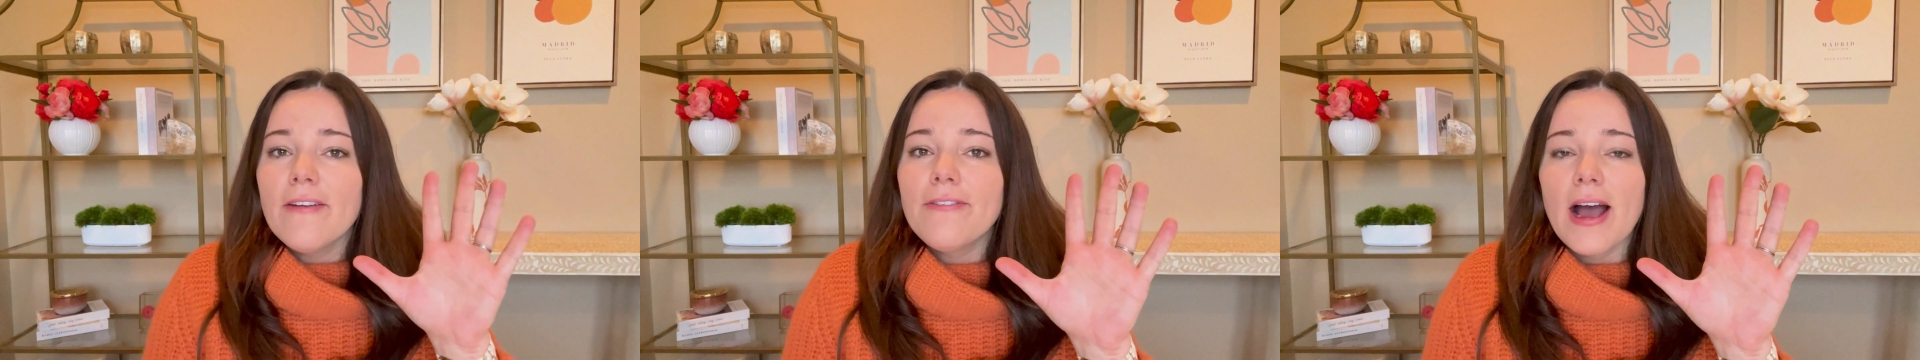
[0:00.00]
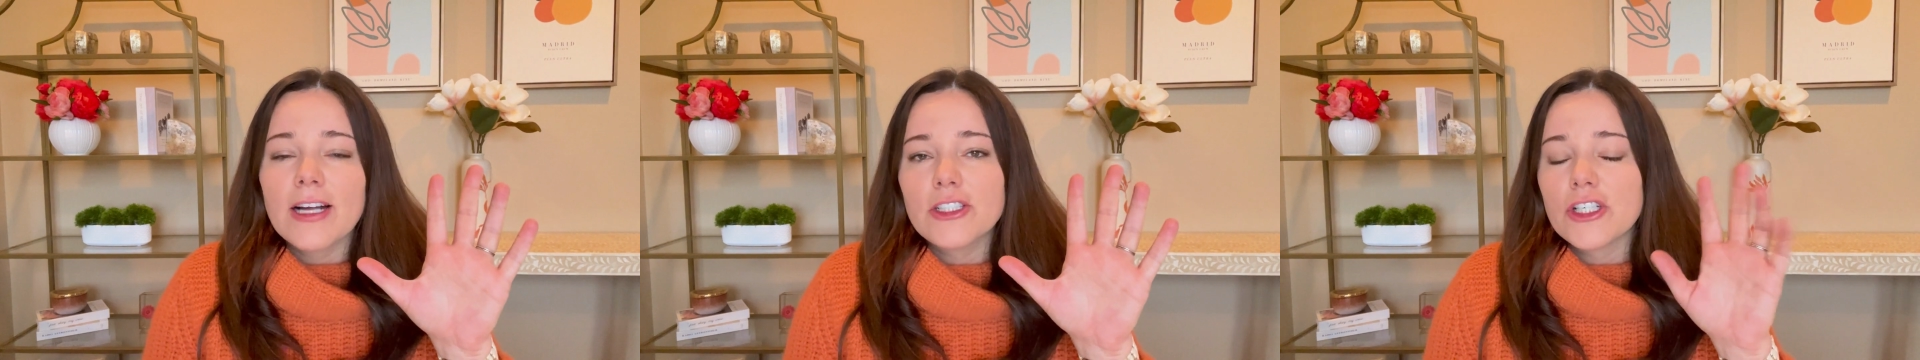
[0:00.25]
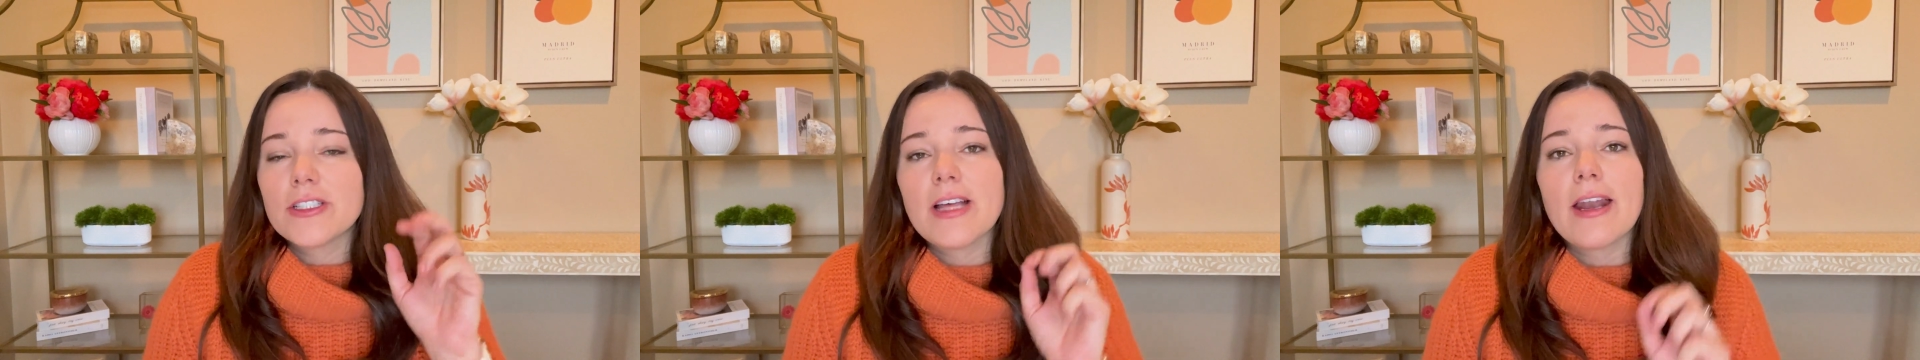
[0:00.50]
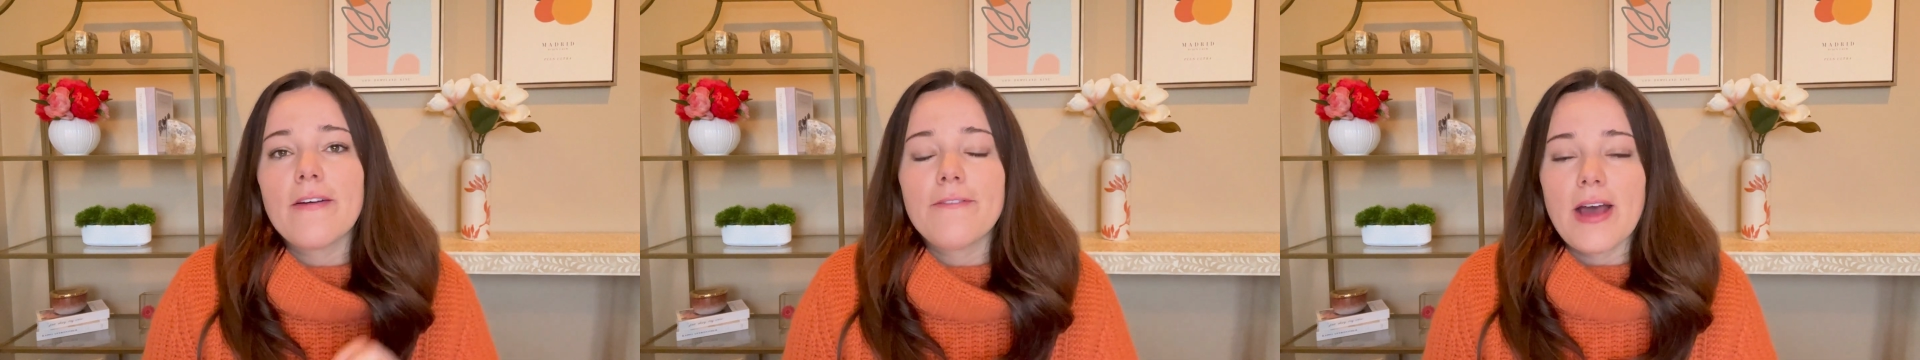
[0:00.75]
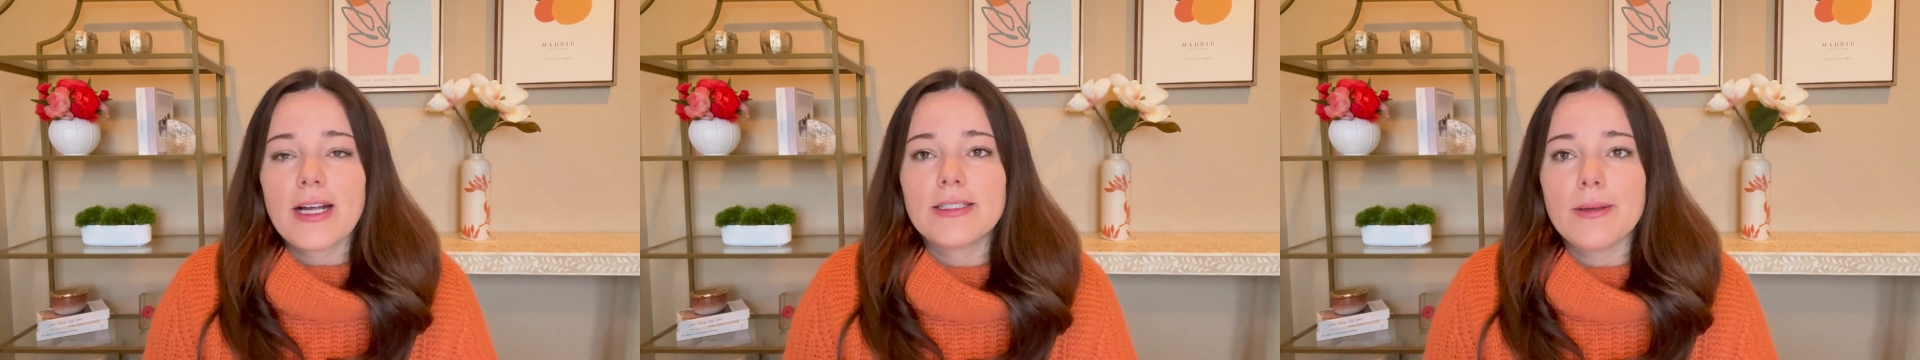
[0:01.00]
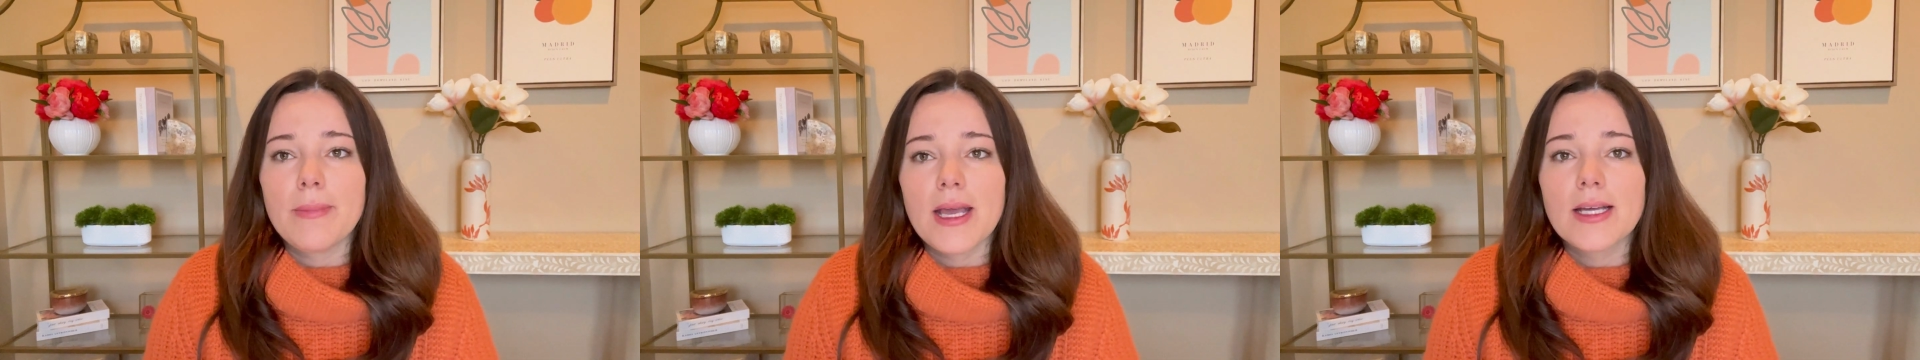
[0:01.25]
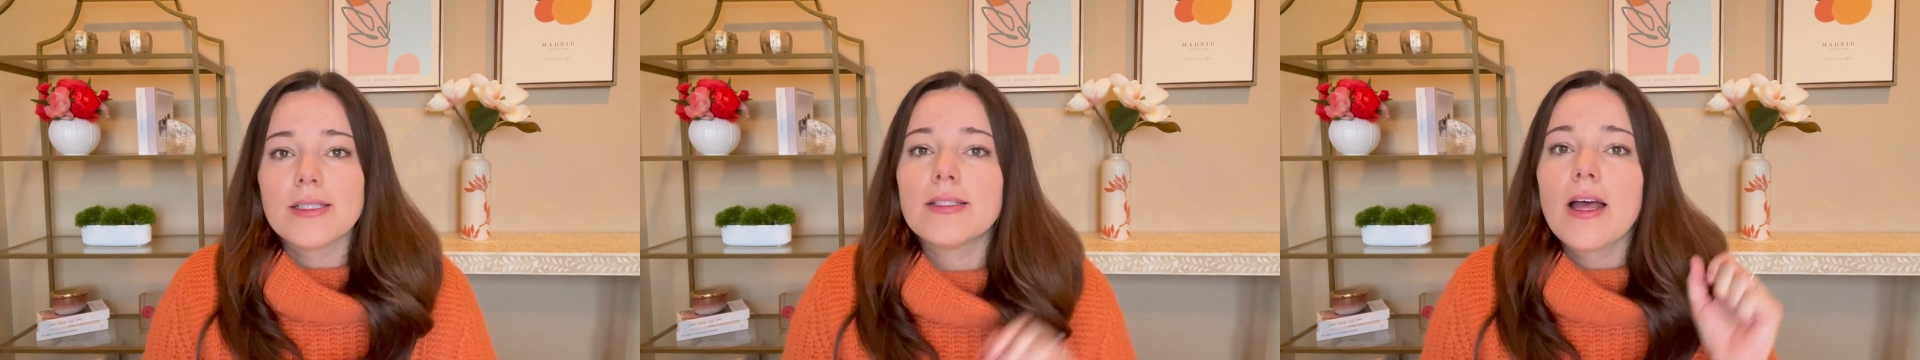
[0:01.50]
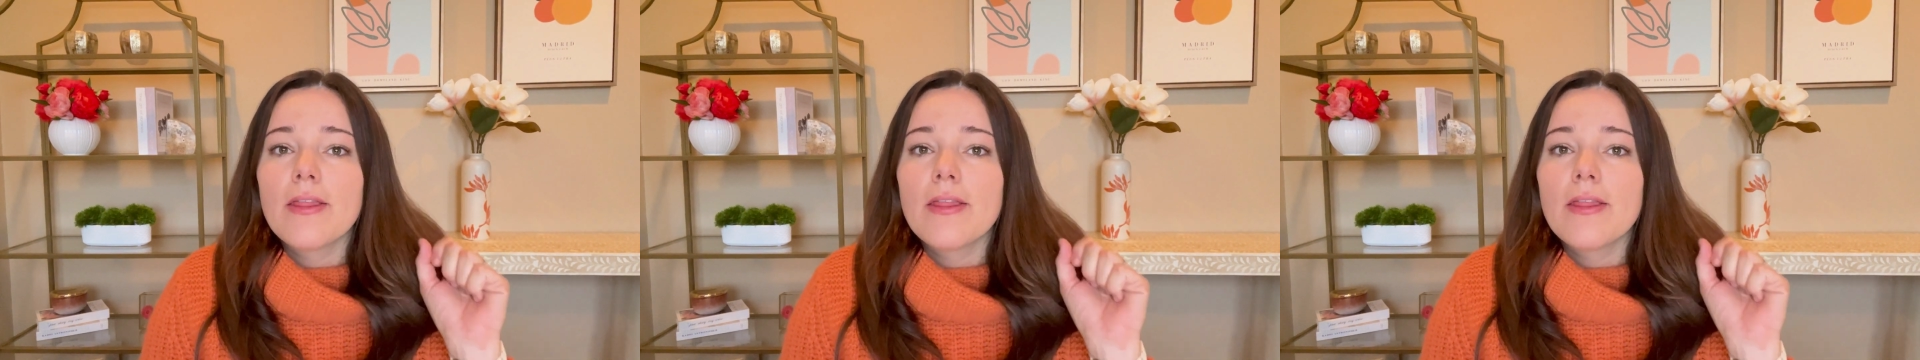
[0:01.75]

factors that affect demand.